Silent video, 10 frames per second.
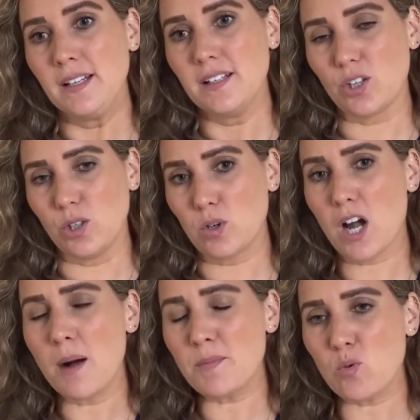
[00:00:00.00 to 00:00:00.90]
So you'll
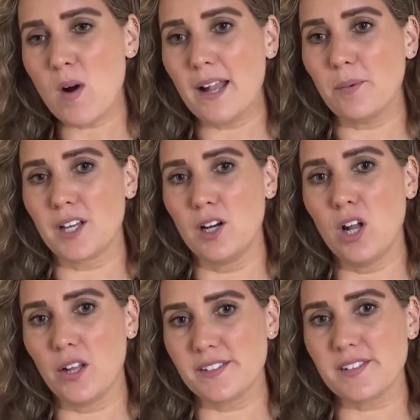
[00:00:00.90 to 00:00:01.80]
come away with a
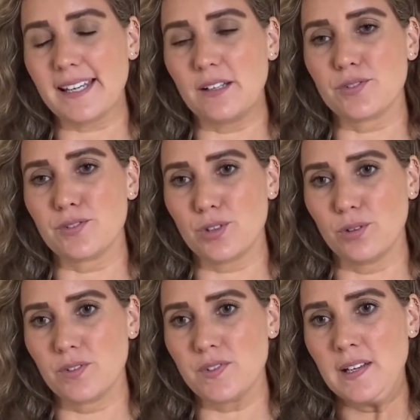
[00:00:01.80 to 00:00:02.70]
lot of skills and
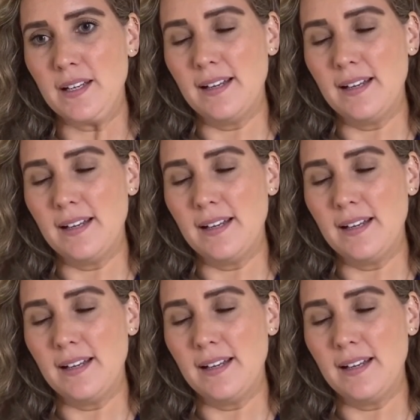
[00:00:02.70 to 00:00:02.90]
tools.